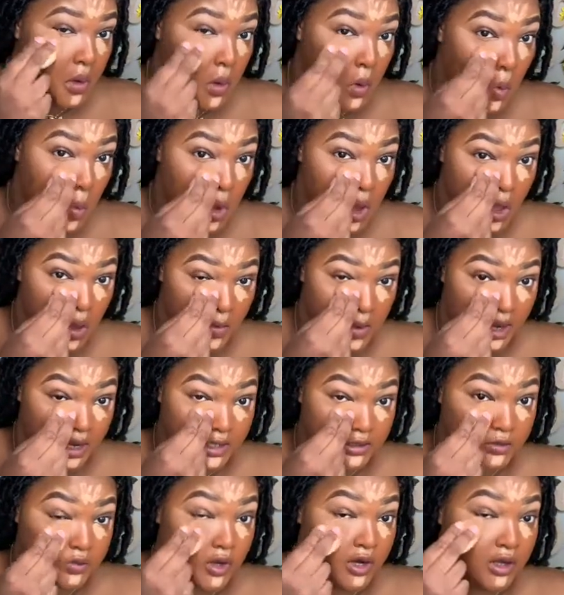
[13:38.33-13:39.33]
We're gonna make
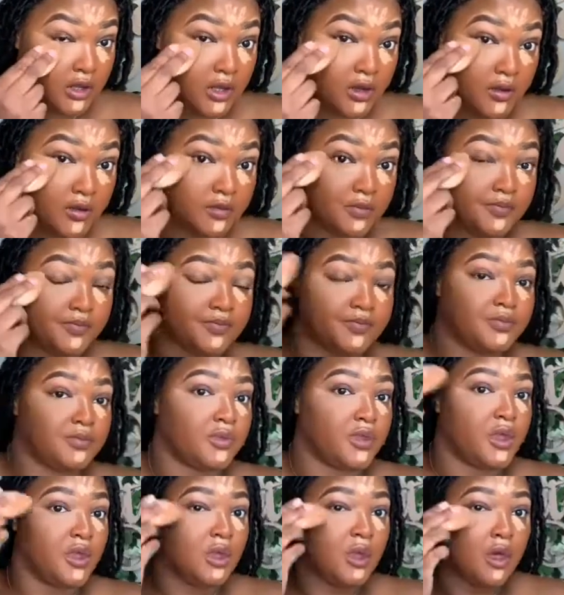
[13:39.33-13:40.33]
this work though.
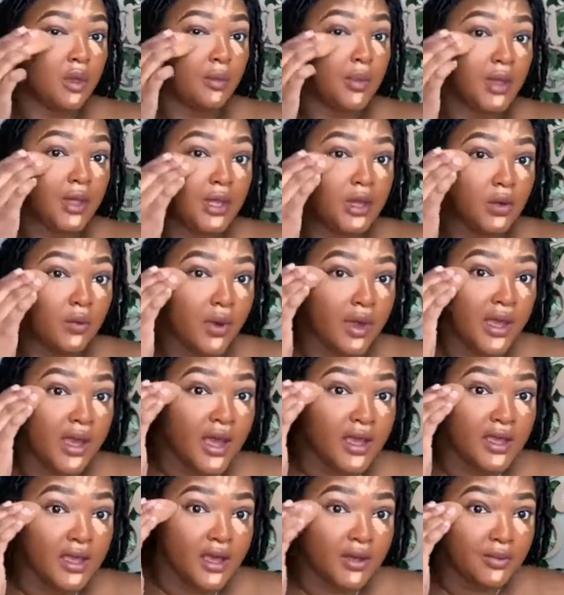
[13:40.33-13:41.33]
But anyway, how
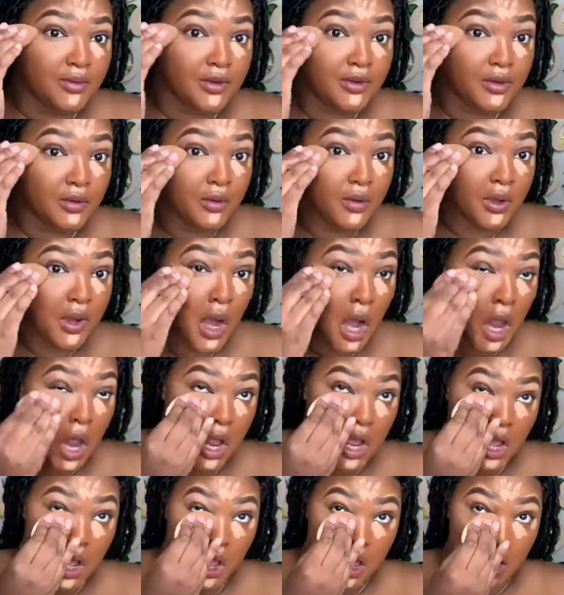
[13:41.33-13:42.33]
y'all been doing?
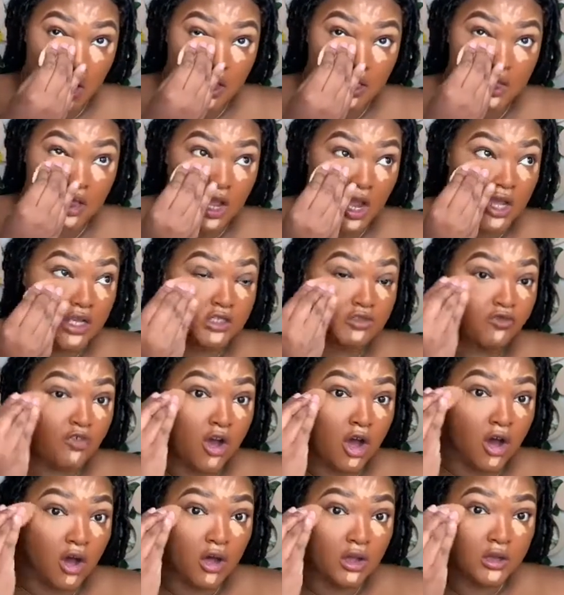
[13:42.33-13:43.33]
Thanks for
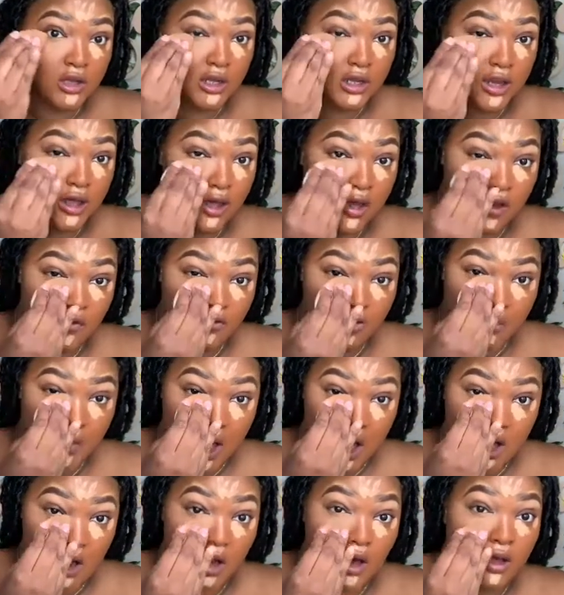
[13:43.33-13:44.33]
all the love on
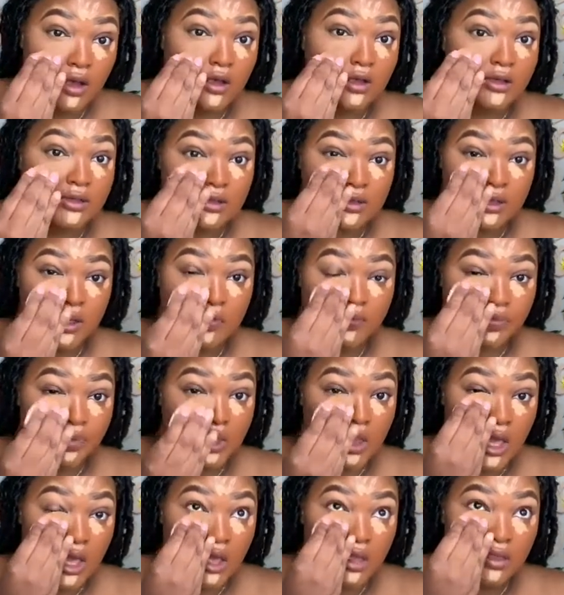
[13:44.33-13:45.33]
my hauls.
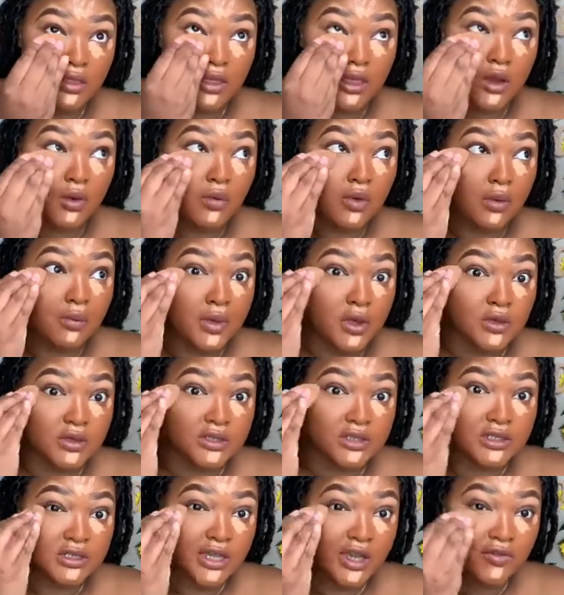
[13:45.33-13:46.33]
There will
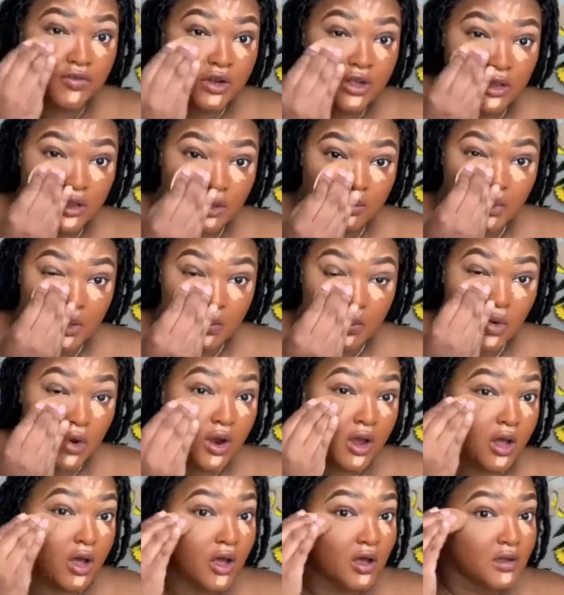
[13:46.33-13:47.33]
most definitely be more
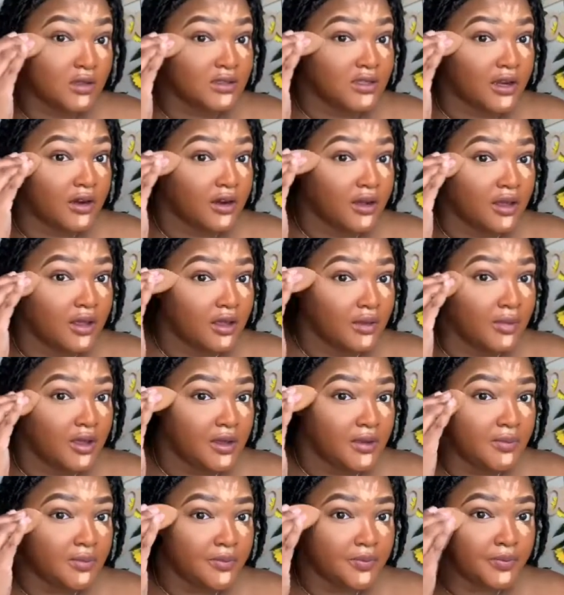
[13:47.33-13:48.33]
hauls that are coming.